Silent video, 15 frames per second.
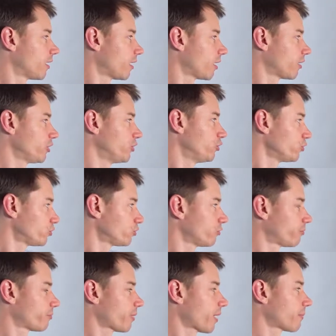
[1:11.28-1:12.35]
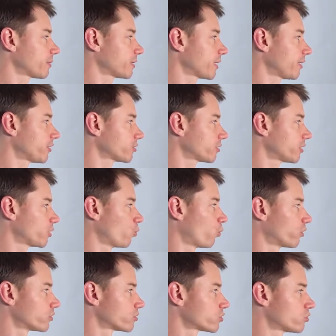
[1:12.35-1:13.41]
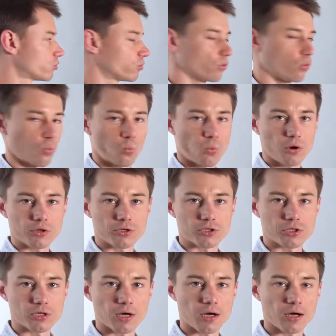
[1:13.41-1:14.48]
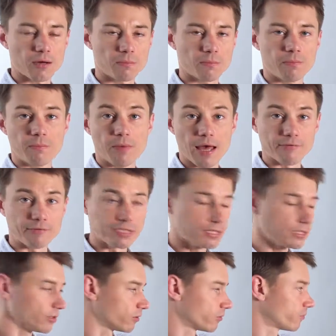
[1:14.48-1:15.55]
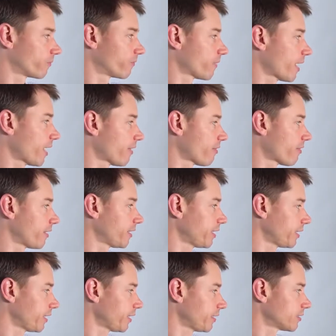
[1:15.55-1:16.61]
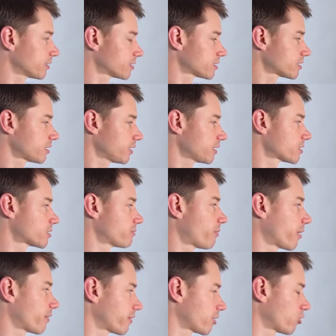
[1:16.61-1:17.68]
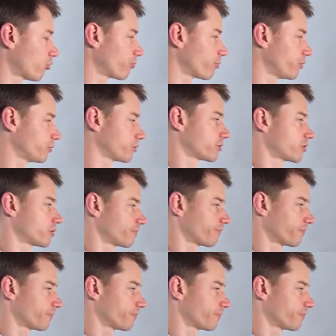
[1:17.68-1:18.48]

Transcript: a YouTube application. He wants to watch a video, and he sits by the computer.